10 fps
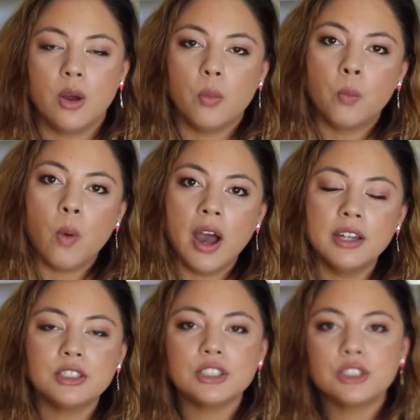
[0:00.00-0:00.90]

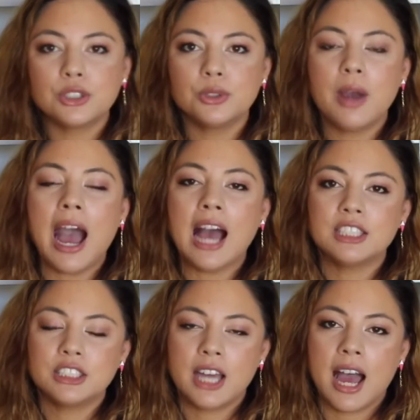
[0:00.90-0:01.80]
1 to 2
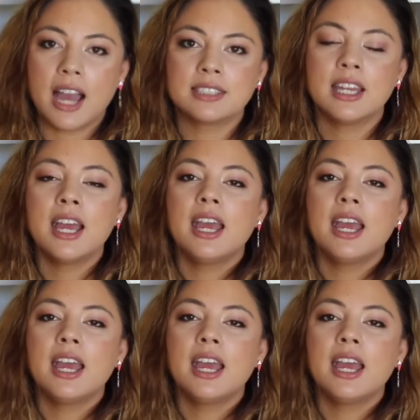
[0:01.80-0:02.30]
hashtags